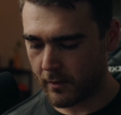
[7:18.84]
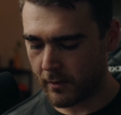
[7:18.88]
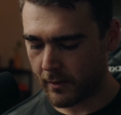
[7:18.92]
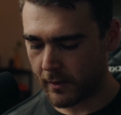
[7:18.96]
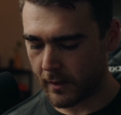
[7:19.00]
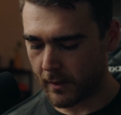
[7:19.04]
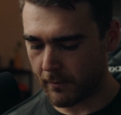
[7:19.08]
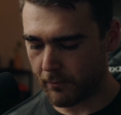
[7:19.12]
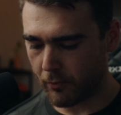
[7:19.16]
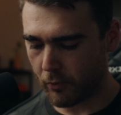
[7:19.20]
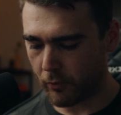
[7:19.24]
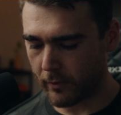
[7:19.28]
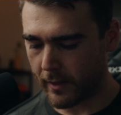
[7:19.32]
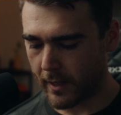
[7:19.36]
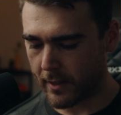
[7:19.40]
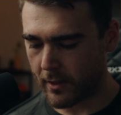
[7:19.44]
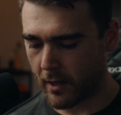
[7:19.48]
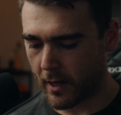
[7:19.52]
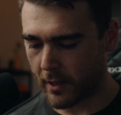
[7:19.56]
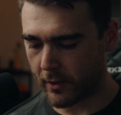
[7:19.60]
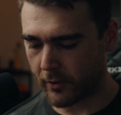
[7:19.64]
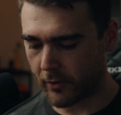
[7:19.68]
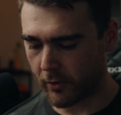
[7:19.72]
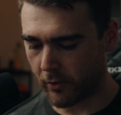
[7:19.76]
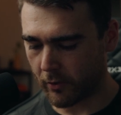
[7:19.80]
Going to pull that
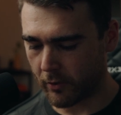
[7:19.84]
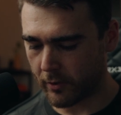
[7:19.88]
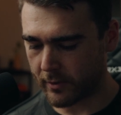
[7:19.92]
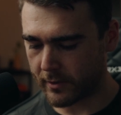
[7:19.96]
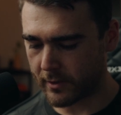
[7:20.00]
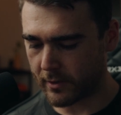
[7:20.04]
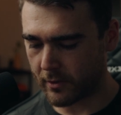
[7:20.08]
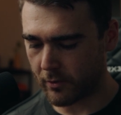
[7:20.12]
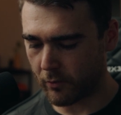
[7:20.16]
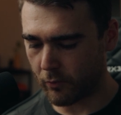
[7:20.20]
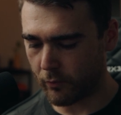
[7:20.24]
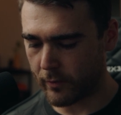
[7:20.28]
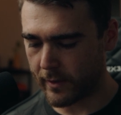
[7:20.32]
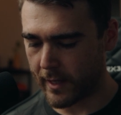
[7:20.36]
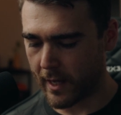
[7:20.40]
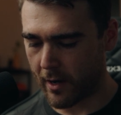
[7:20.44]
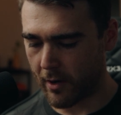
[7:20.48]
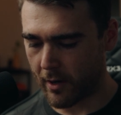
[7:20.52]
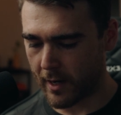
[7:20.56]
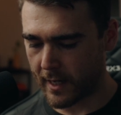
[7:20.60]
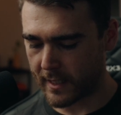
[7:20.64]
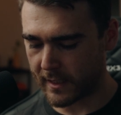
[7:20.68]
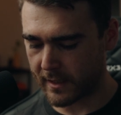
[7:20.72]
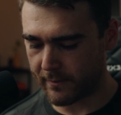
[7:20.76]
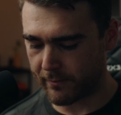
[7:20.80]
knight across with
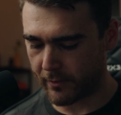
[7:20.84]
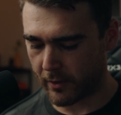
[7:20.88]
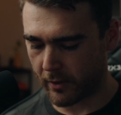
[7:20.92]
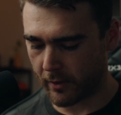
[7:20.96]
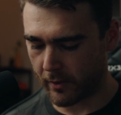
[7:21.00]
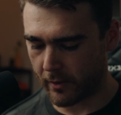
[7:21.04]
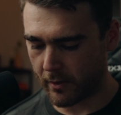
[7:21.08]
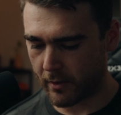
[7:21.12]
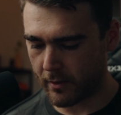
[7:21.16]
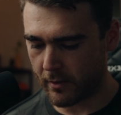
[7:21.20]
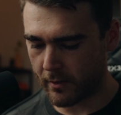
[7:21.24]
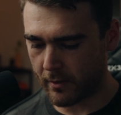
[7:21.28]
our ice spirit.